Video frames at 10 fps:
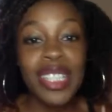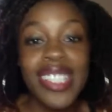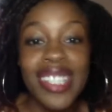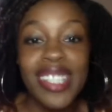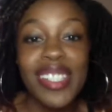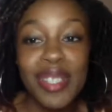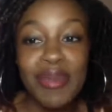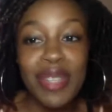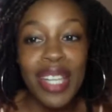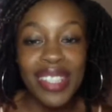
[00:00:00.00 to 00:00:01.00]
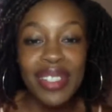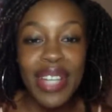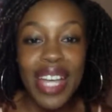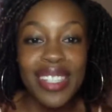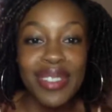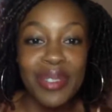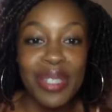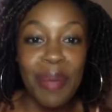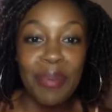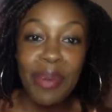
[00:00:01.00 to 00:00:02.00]
isn't cheap. So I need you guys to
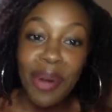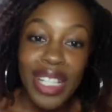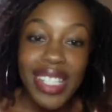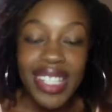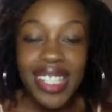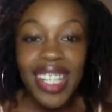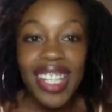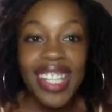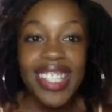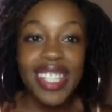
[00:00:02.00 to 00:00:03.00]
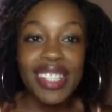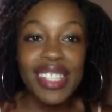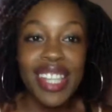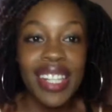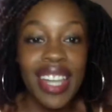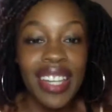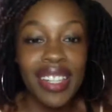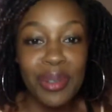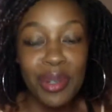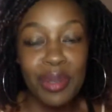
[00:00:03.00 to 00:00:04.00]
support such that I can go
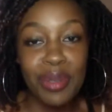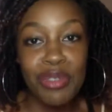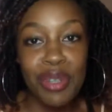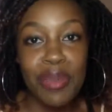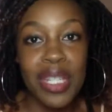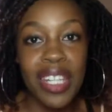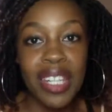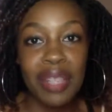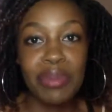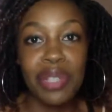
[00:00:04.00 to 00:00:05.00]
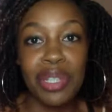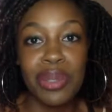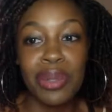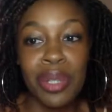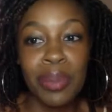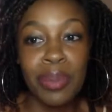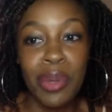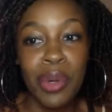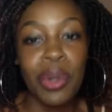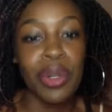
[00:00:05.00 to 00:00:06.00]
on more trips and I can bring you all more
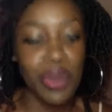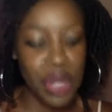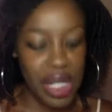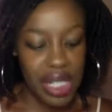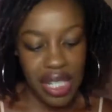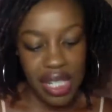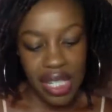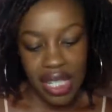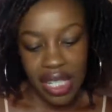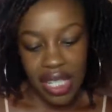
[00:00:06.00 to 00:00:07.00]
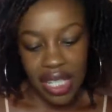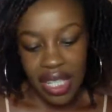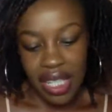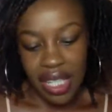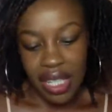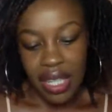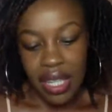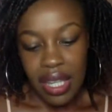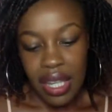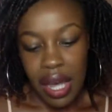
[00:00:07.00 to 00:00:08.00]
content.
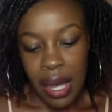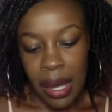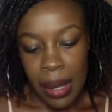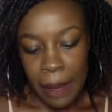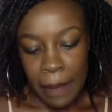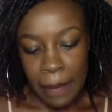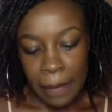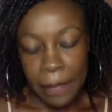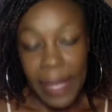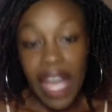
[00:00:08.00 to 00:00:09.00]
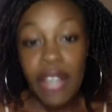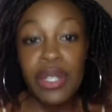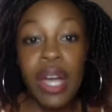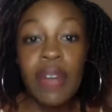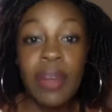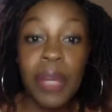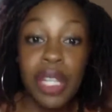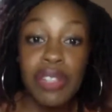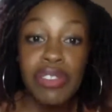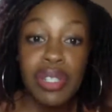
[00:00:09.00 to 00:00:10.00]
I also have a
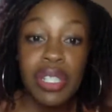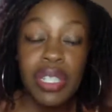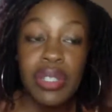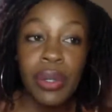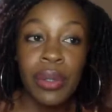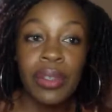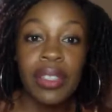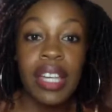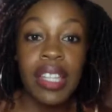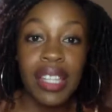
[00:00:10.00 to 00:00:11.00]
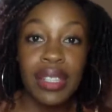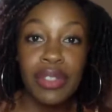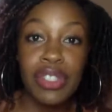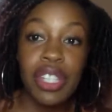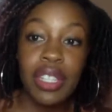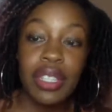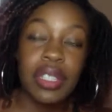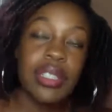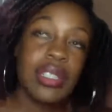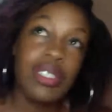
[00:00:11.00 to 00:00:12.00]
Patreon. So again, if you check the
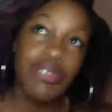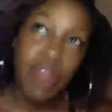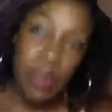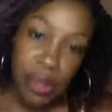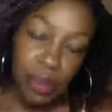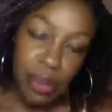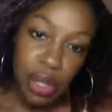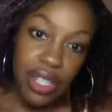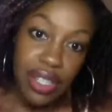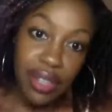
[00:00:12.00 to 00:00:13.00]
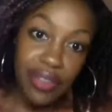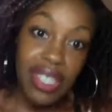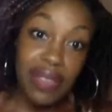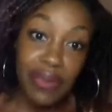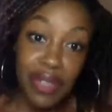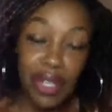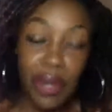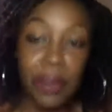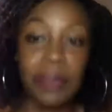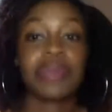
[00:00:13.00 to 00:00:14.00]
description box of this
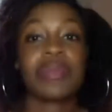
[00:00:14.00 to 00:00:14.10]
video,